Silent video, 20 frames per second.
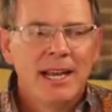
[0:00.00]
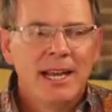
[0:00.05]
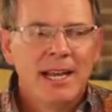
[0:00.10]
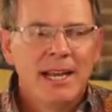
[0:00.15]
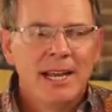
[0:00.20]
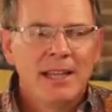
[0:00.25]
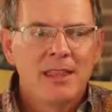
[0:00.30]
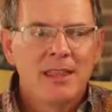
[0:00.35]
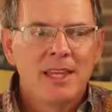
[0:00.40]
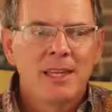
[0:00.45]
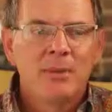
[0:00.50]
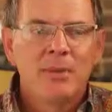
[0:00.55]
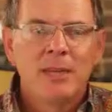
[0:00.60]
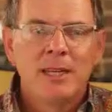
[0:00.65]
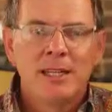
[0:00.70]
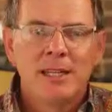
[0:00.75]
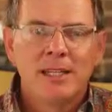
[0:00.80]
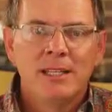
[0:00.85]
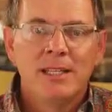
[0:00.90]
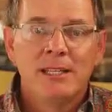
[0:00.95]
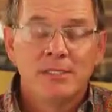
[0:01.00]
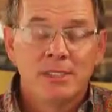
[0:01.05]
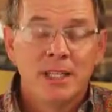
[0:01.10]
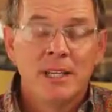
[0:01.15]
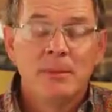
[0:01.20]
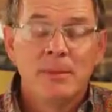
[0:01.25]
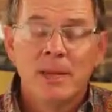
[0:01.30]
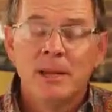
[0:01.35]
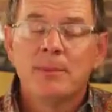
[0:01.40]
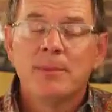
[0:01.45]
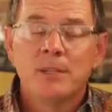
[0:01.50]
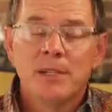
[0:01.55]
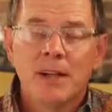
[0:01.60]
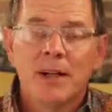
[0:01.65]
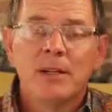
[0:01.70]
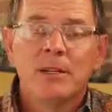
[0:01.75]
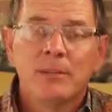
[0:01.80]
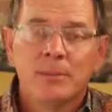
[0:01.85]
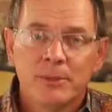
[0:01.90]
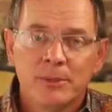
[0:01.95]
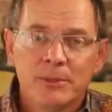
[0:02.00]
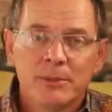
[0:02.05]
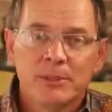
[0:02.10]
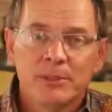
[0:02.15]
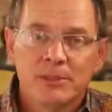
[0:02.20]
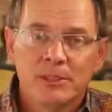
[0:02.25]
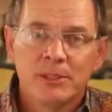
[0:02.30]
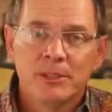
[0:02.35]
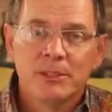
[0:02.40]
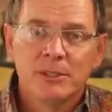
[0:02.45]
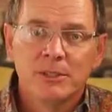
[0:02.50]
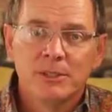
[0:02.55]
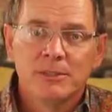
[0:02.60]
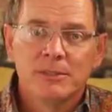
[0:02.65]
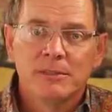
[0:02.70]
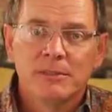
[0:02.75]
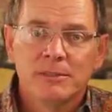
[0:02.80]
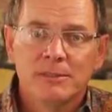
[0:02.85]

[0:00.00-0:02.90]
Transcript: and I think it's going to be up to the entrepreneurs to do it.